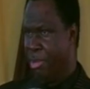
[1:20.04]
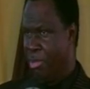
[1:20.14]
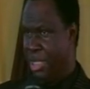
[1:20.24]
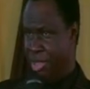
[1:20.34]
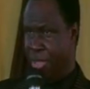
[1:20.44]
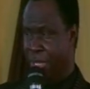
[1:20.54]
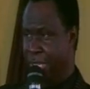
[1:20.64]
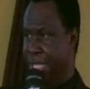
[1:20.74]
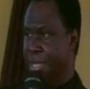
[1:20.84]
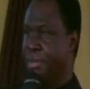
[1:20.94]
With your
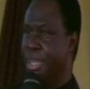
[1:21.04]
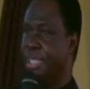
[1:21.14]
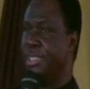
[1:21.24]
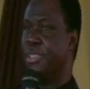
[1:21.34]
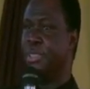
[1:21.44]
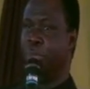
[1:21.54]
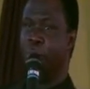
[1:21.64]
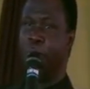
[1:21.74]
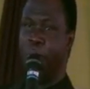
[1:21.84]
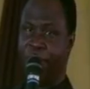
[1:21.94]
amen, you
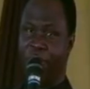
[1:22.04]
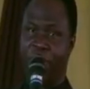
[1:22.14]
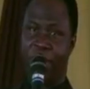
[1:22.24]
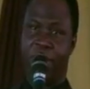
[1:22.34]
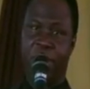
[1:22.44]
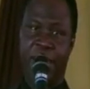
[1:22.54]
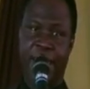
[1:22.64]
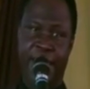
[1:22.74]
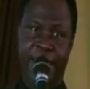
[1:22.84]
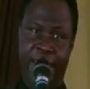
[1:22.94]
will break forth to the
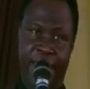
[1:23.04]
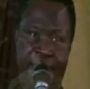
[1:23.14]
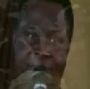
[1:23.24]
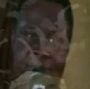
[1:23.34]
east.